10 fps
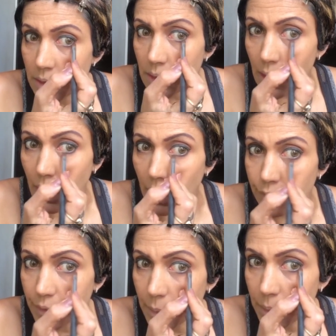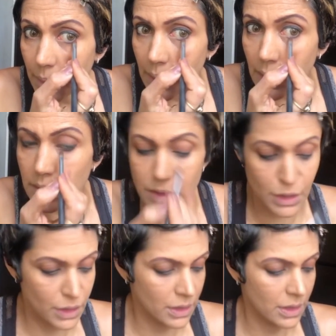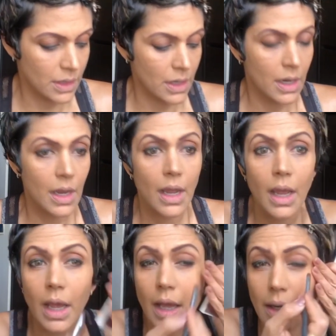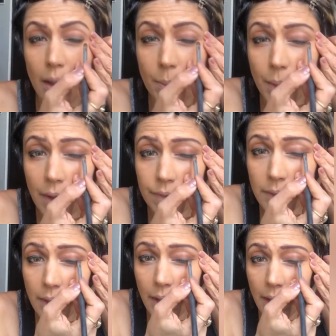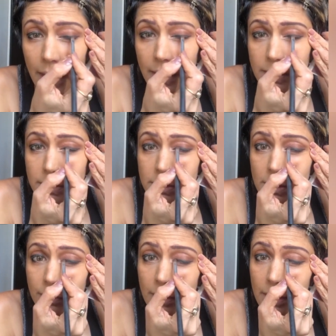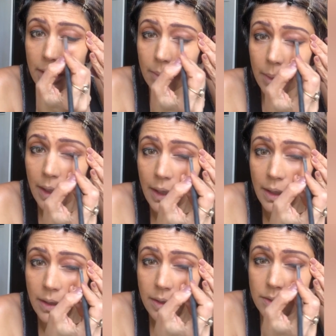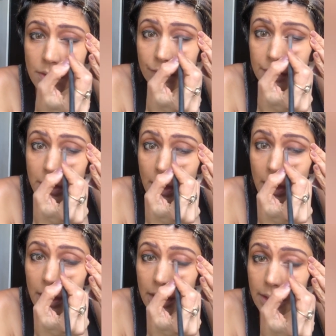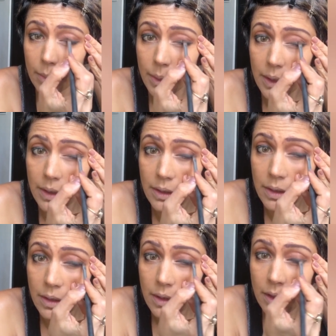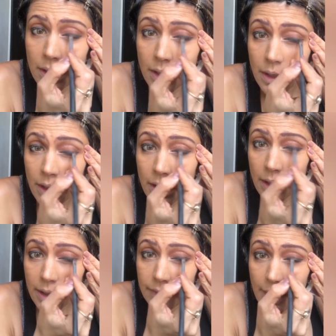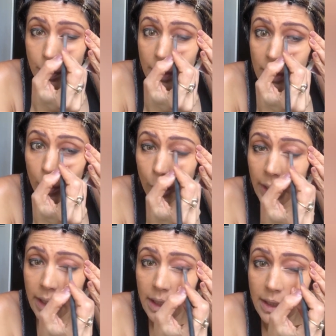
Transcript: that halfway point, and above the eyes. Just give it a little blend, soften the color a little bit, leave that wing